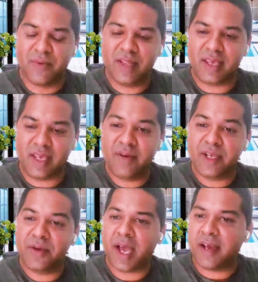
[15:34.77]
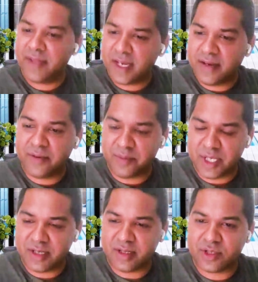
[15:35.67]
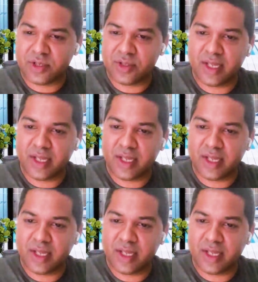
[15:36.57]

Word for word: with eva you have that information so